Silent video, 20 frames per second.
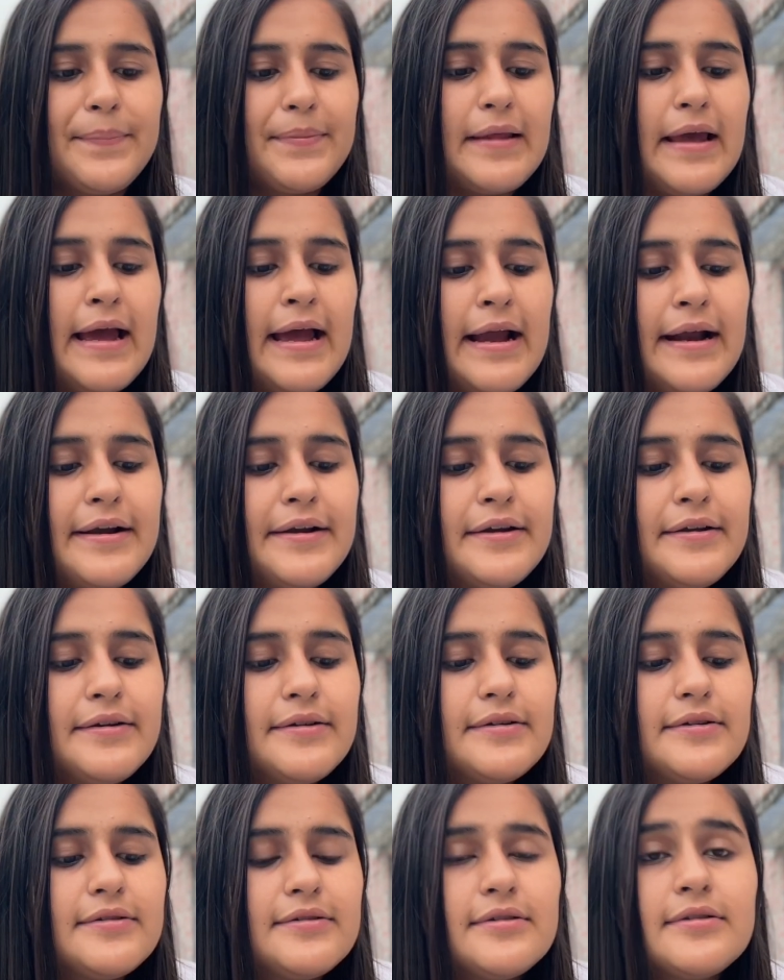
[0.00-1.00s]
And
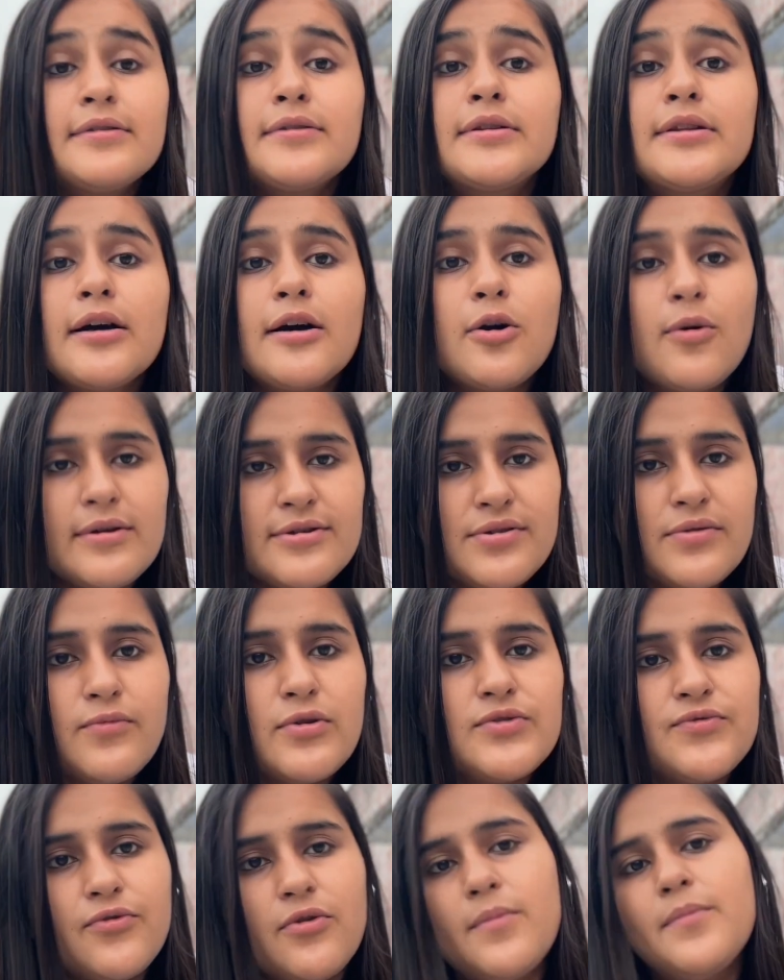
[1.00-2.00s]
the question
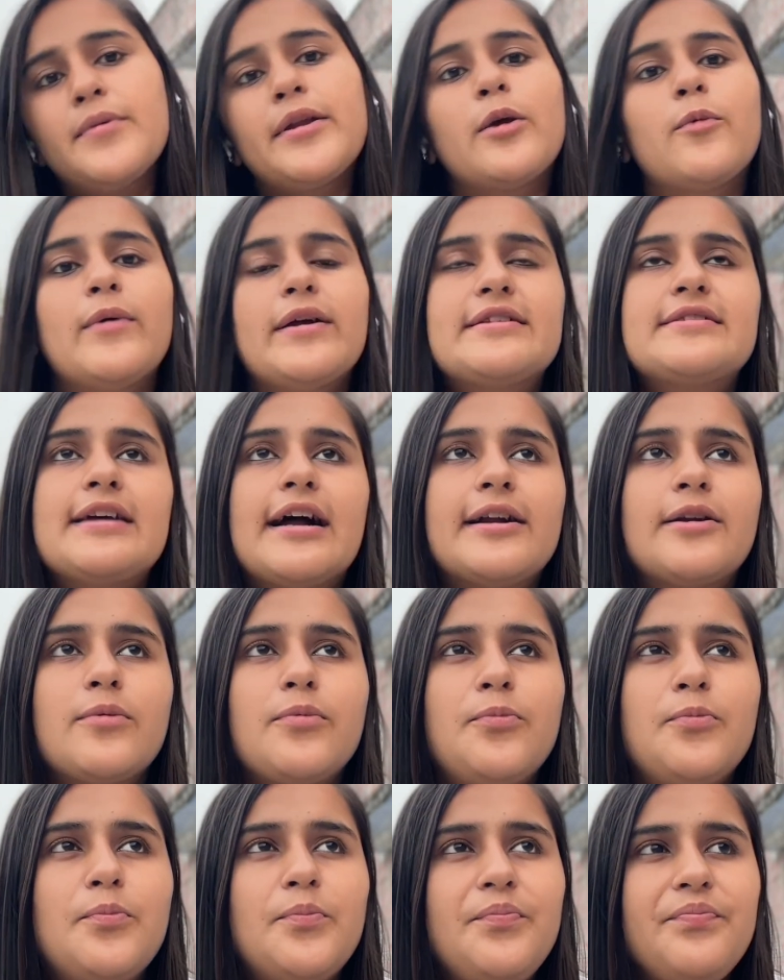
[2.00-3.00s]
was from Rigved, that
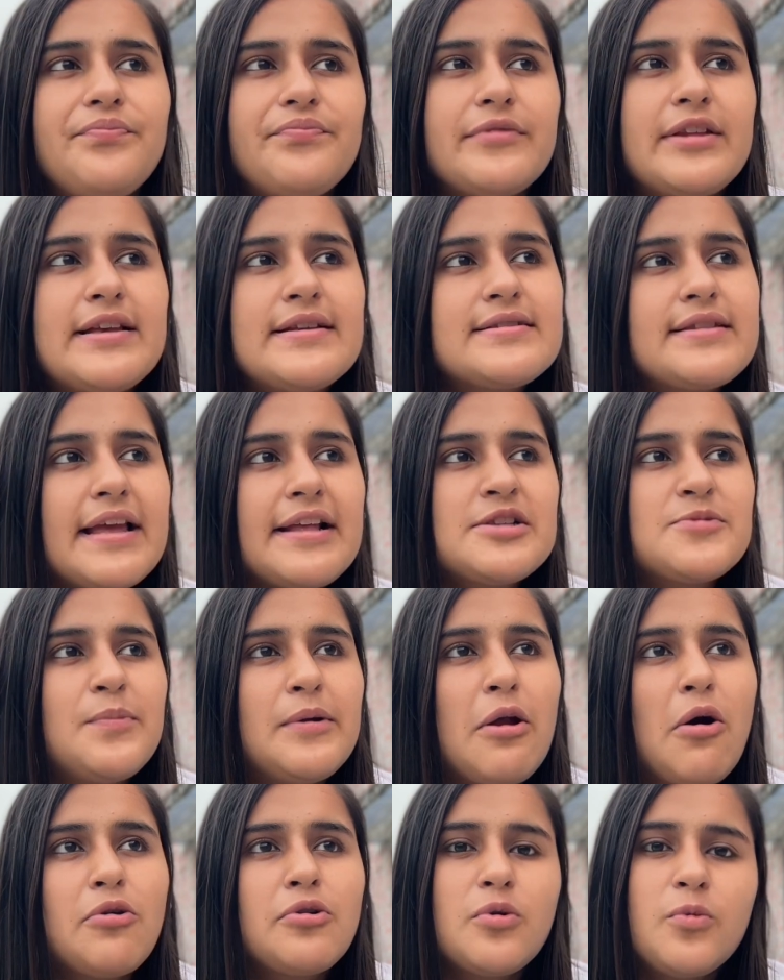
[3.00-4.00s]
these things
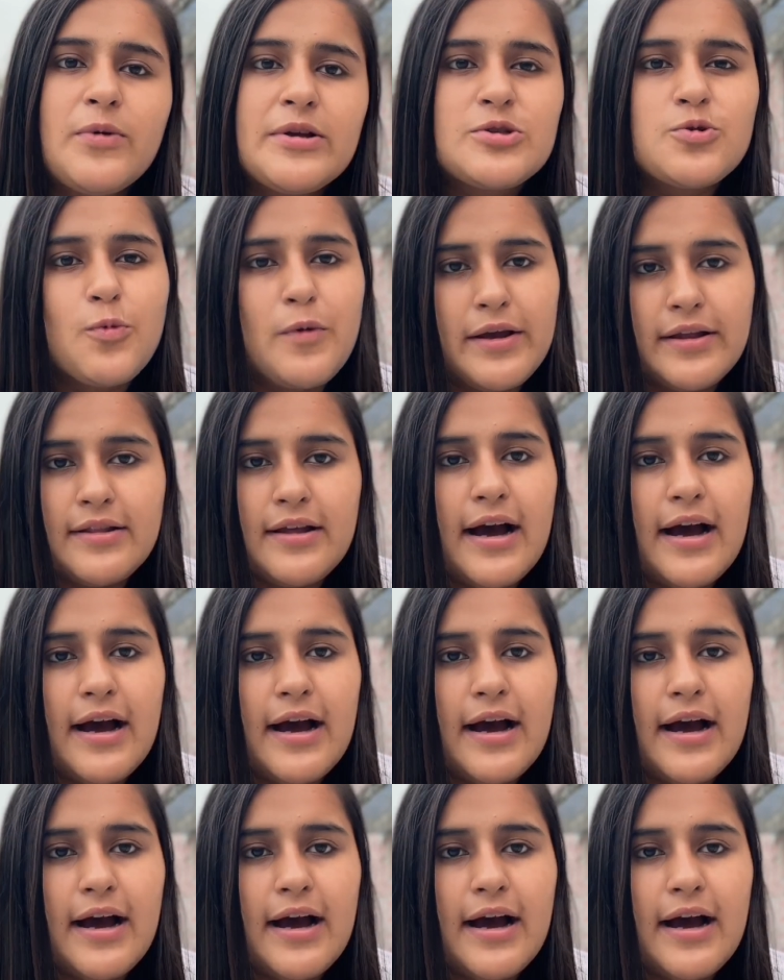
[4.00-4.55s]
belong to which Ved.